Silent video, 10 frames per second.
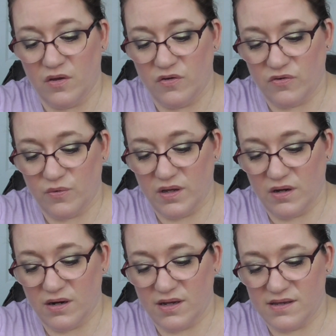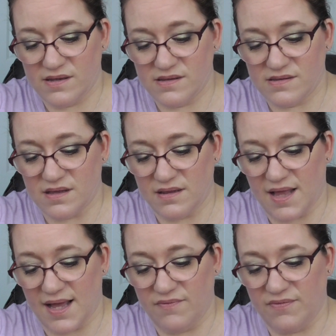So here is
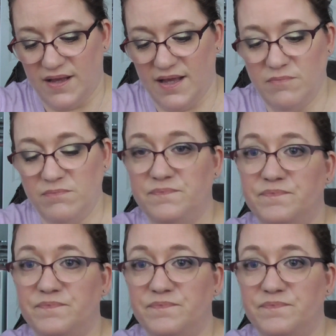Lively.